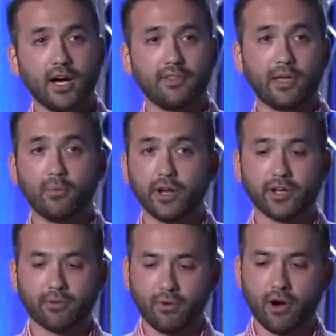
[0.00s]
They want to
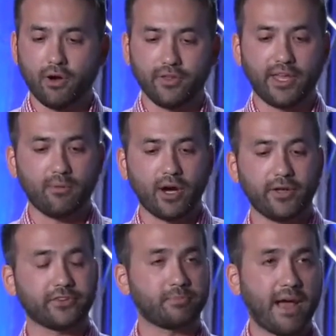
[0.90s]
grow and they want to
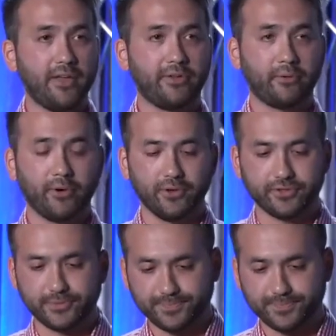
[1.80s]
expand their roles.